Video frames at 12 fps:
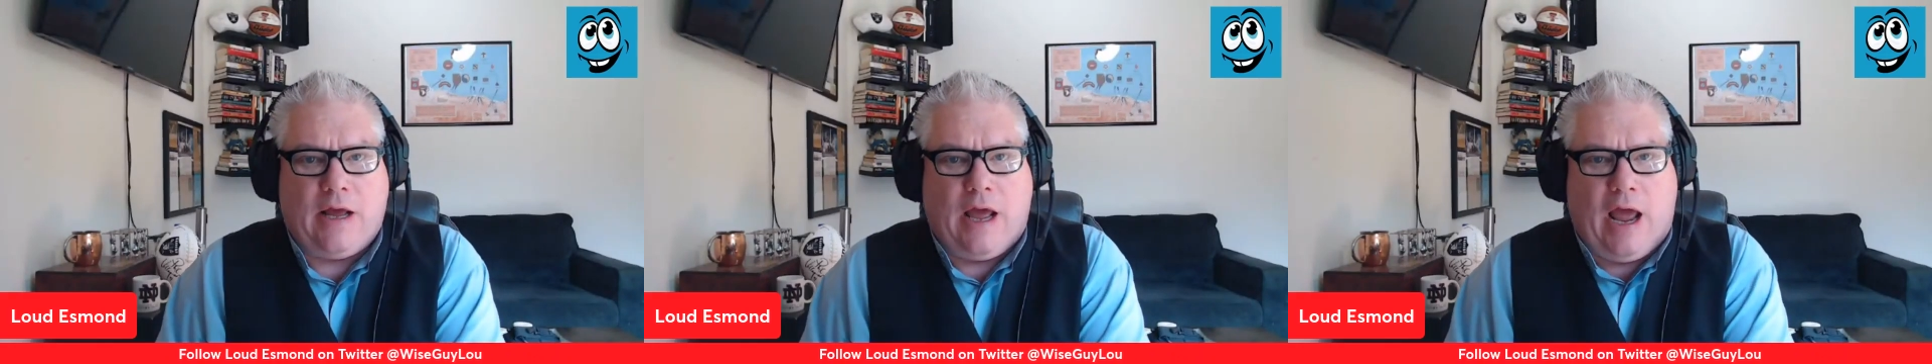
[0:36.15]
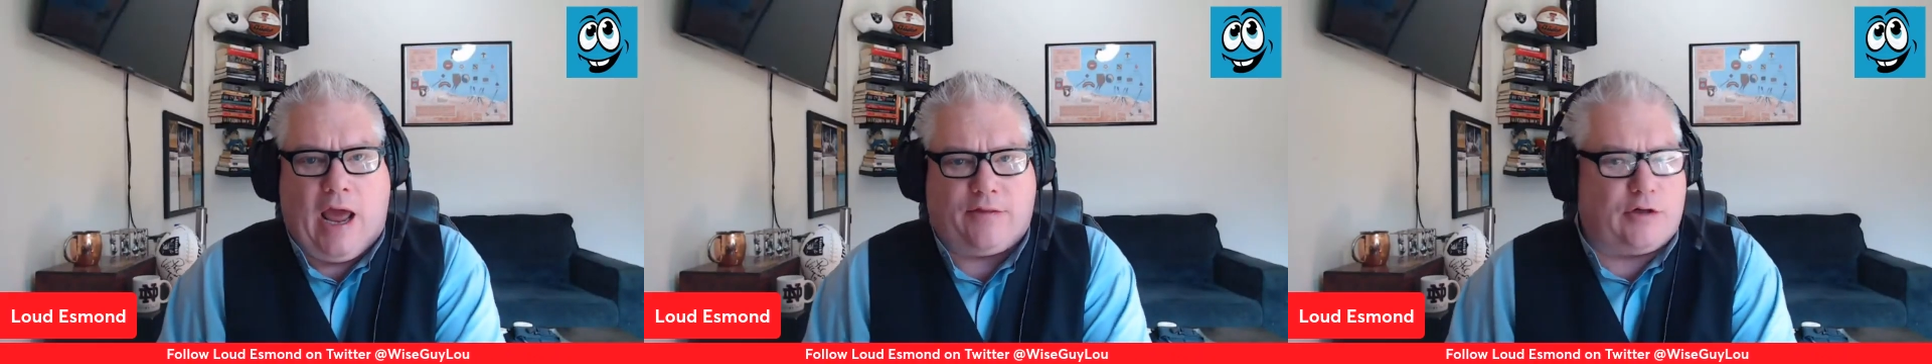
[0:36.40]

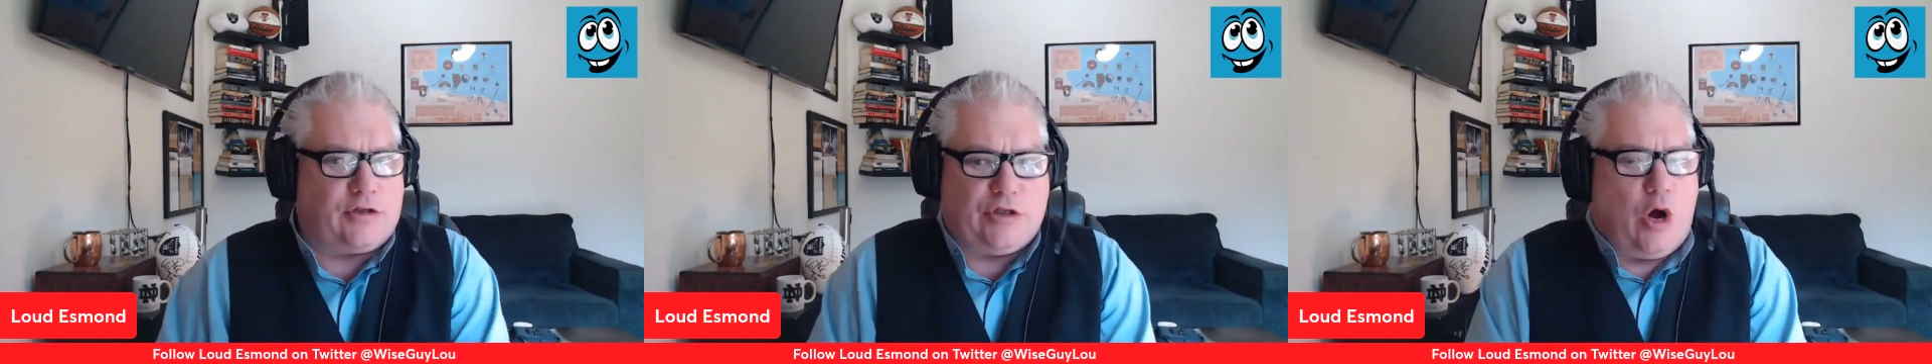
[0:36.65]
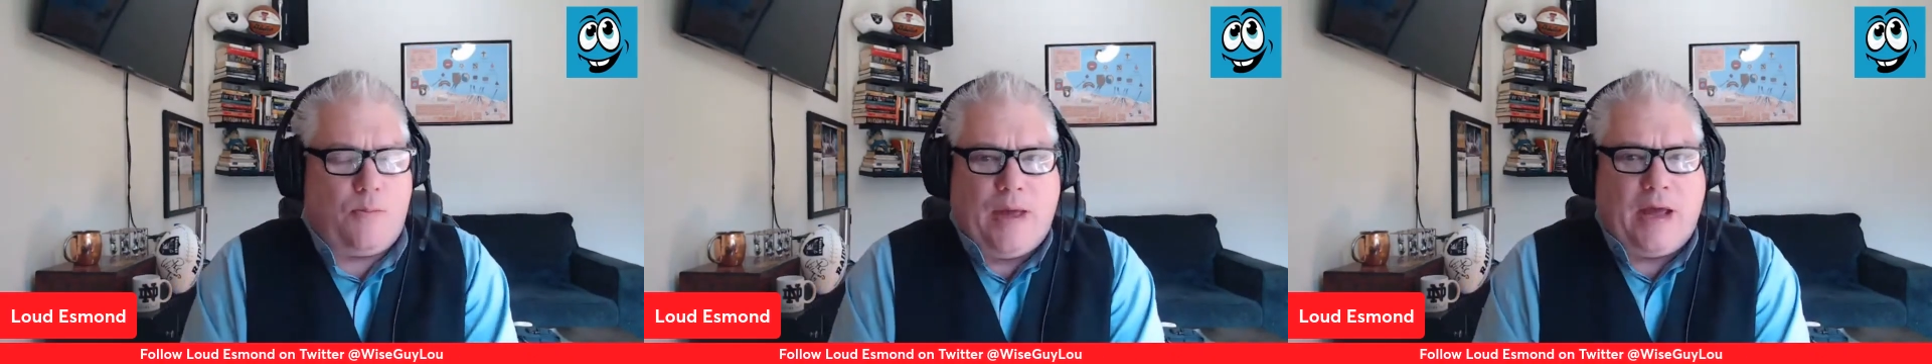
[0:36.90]
and there's
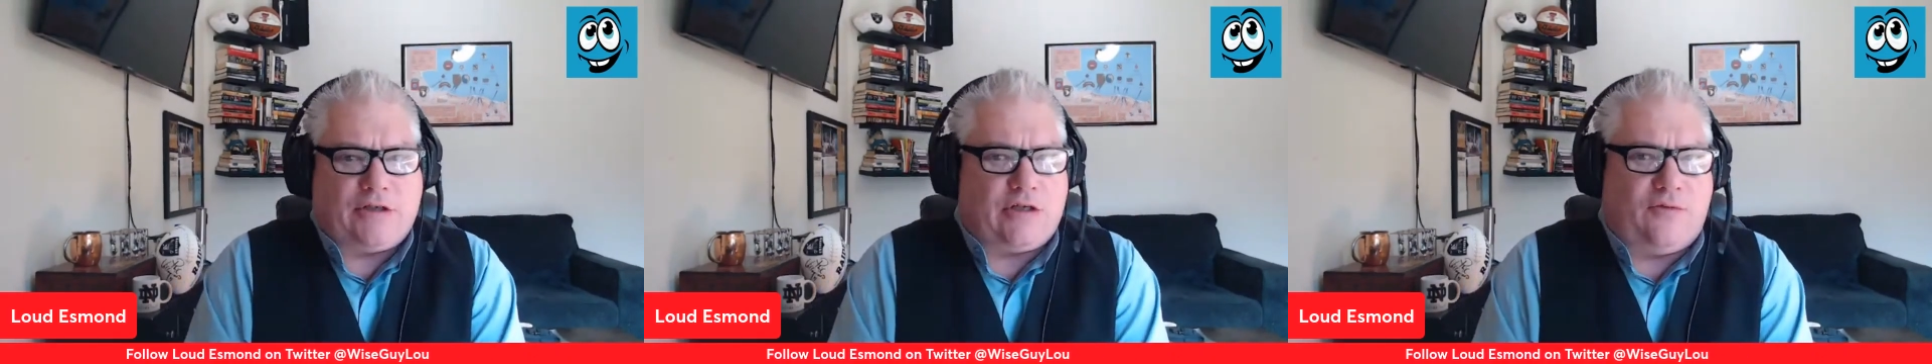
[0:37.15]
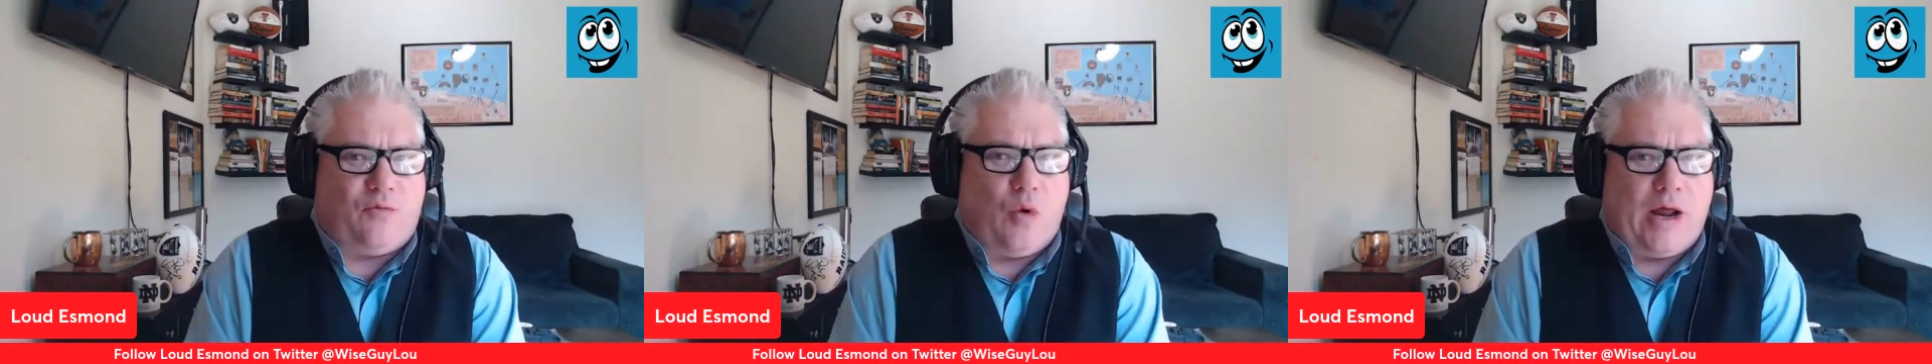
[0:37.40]
no mention
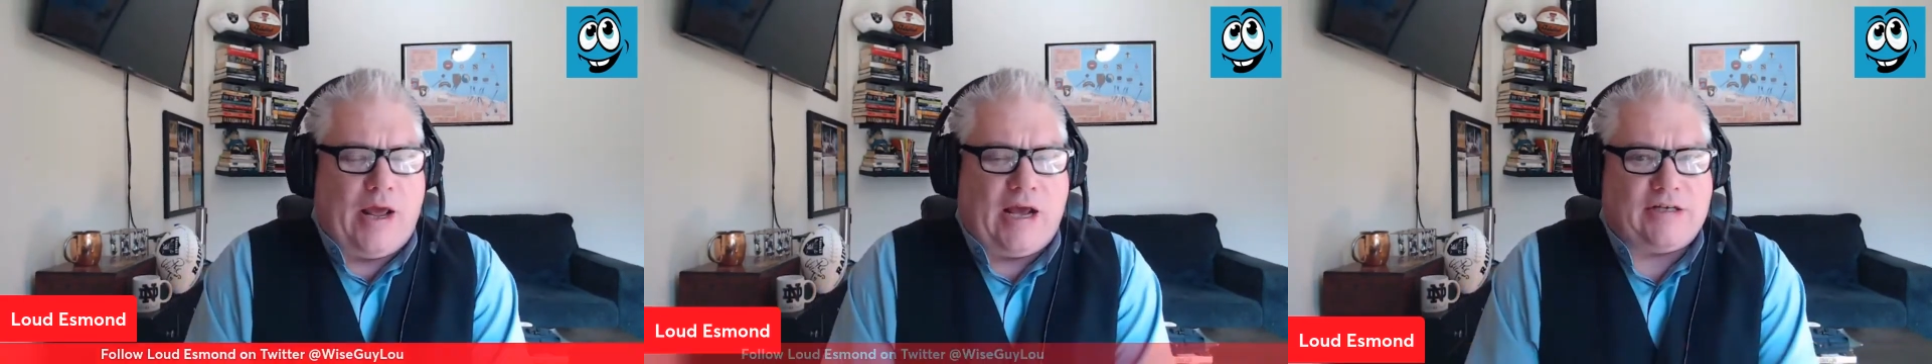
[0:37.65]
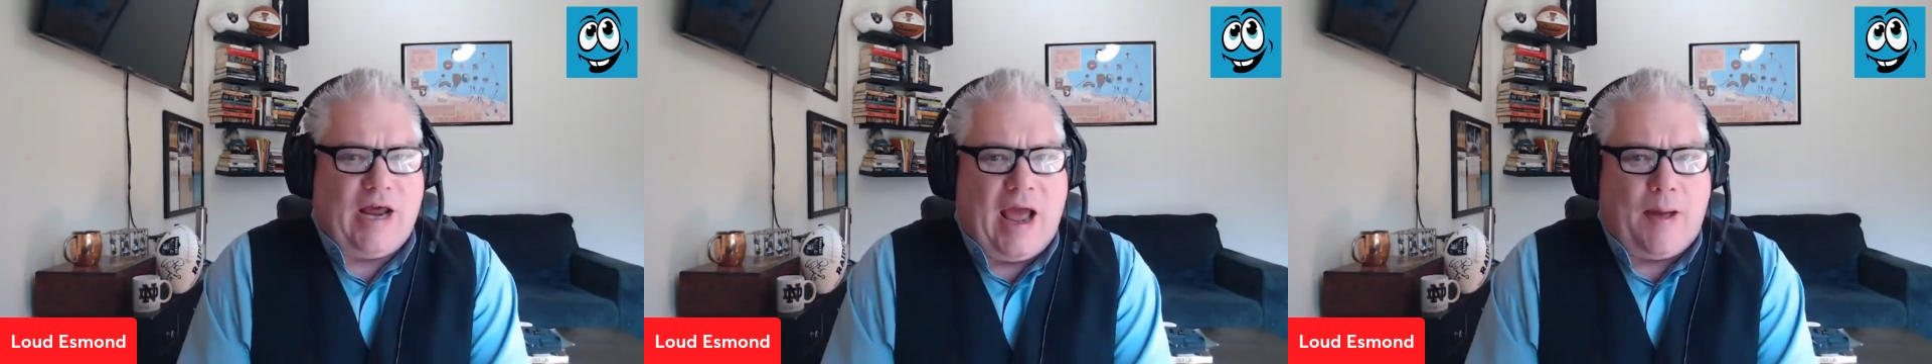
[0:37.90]
of what has
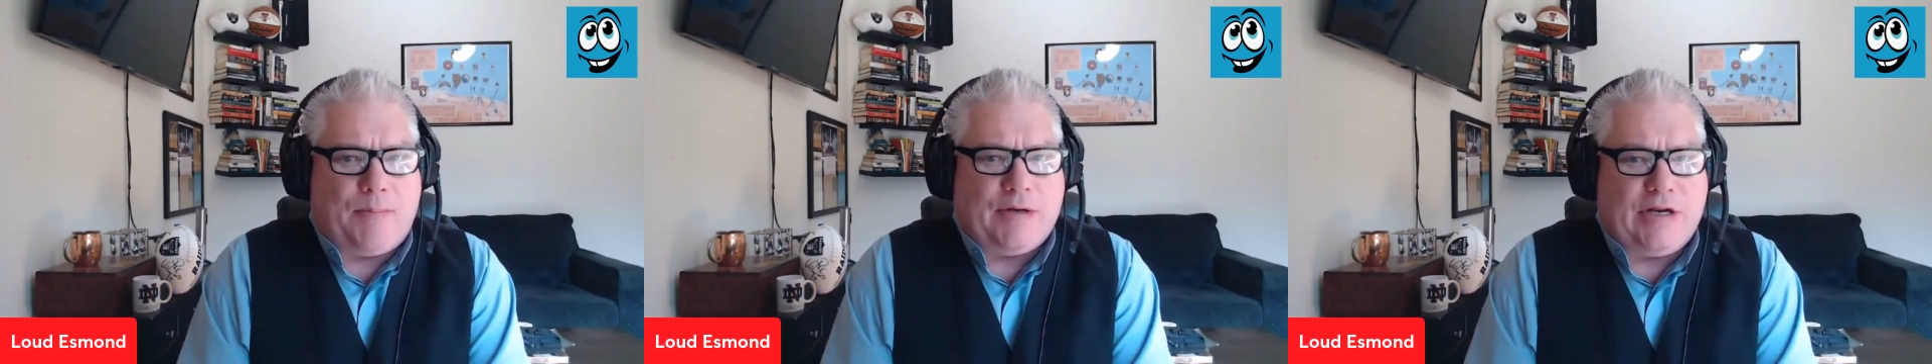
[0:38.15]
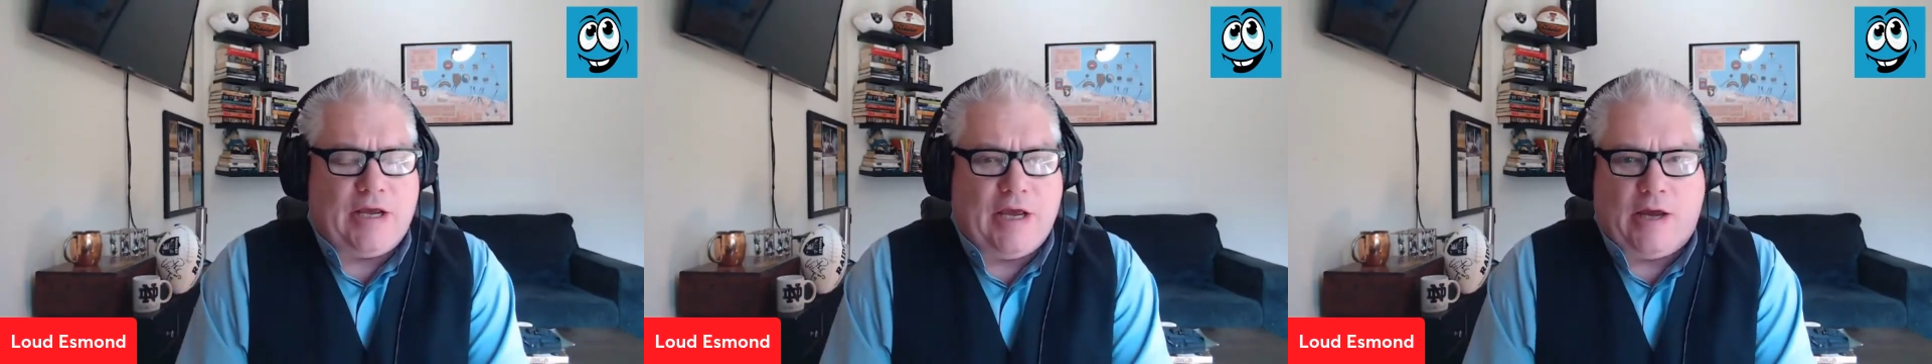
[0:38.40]
happened to
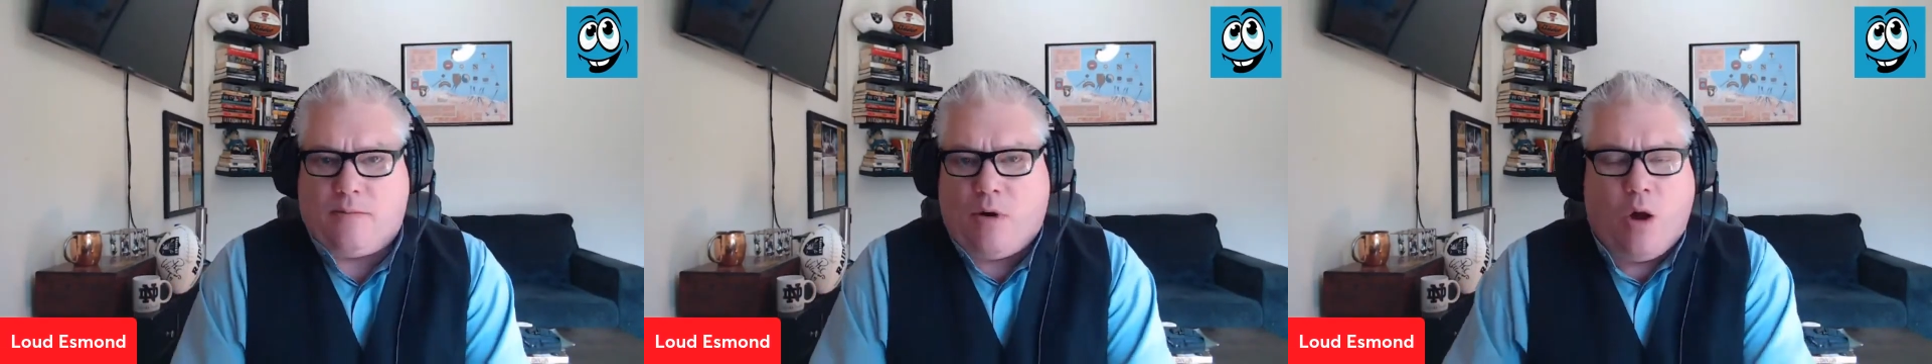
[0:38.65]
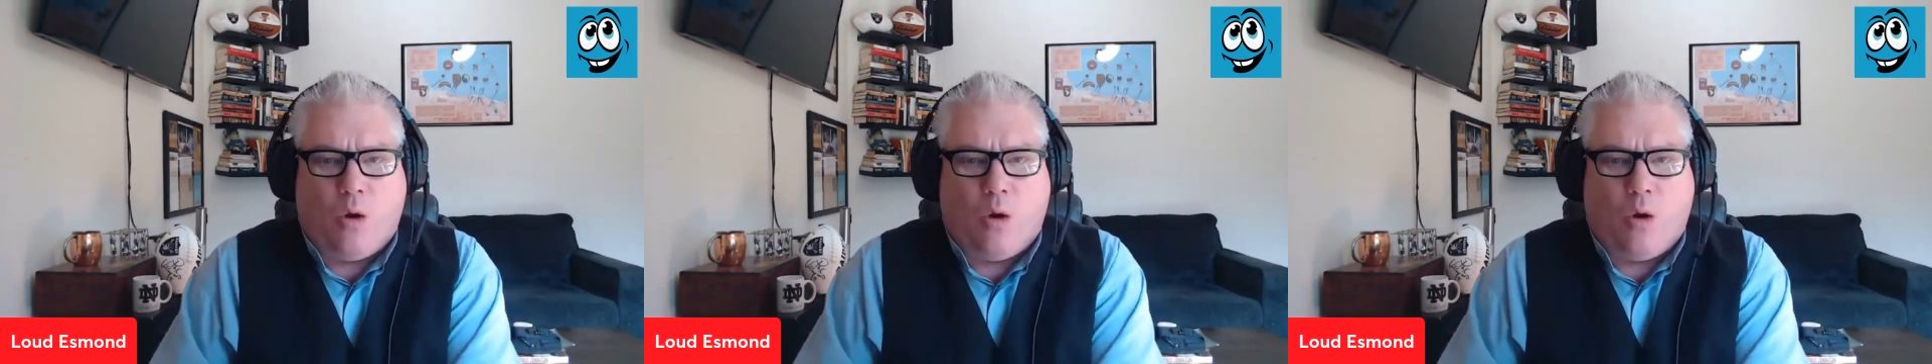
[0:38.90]
him,